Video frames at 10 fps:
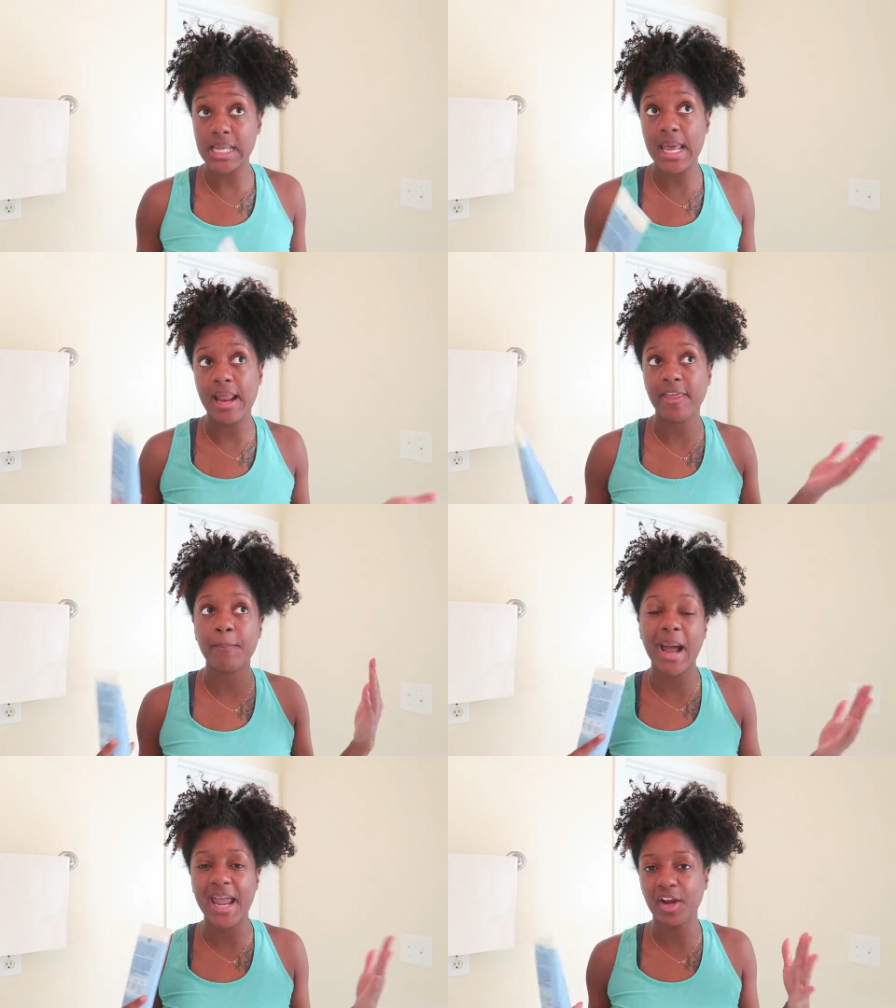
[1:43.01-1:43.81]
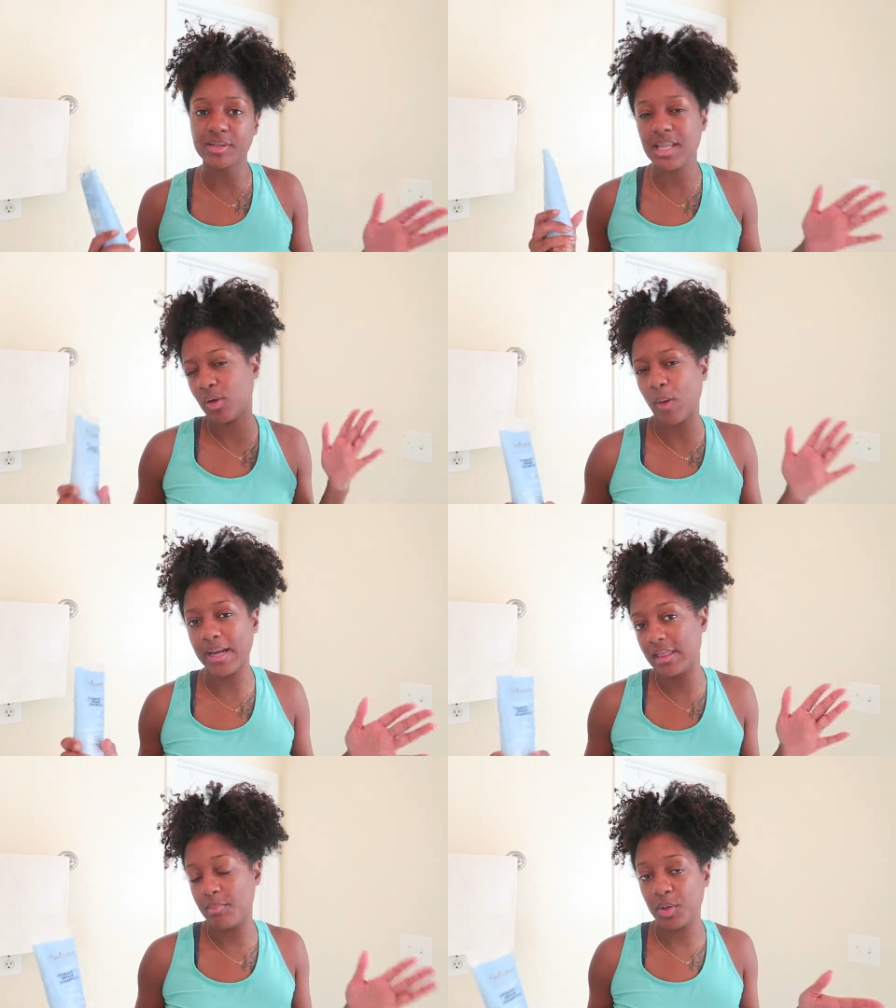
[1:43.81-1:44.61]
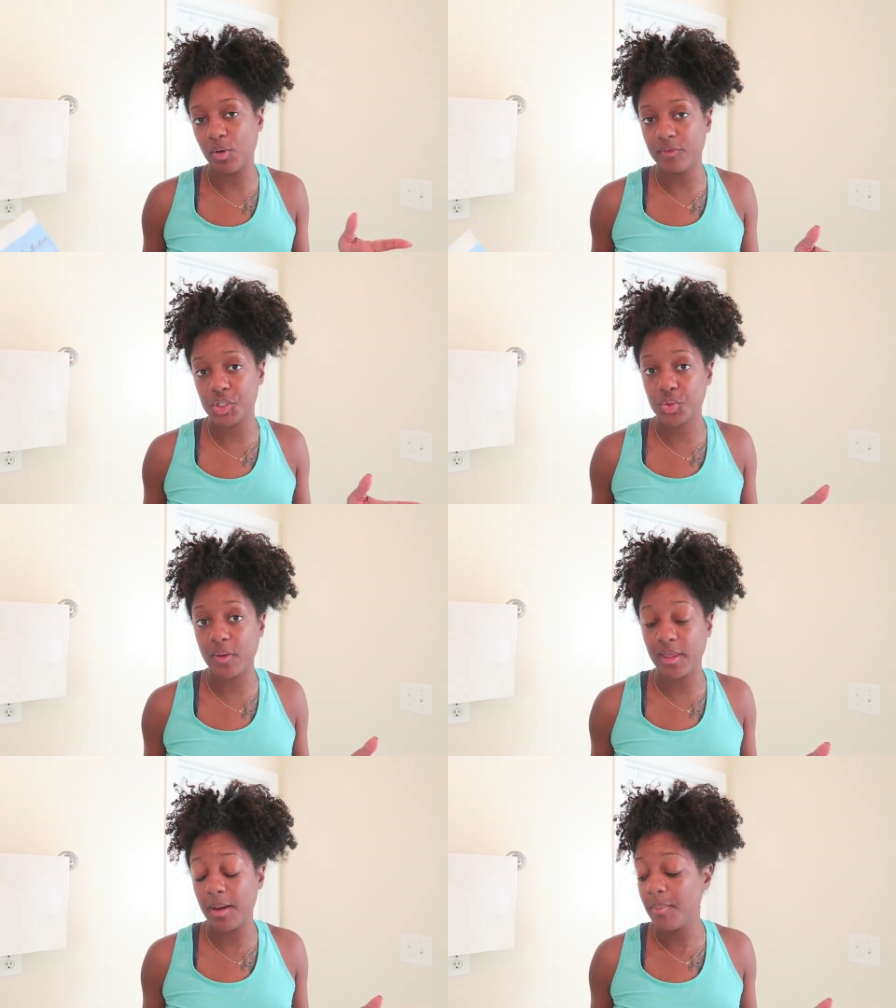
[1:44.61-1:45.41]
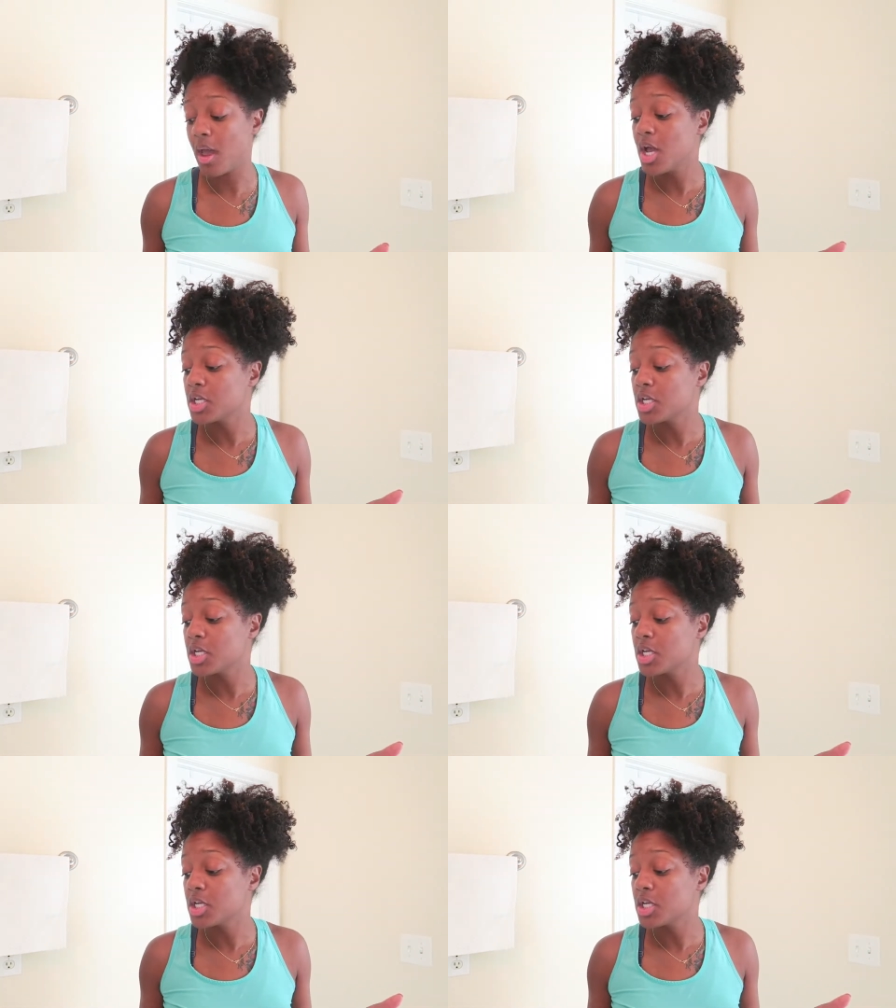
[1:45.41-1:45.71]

and I think my hair is like right in the middle of the two of them.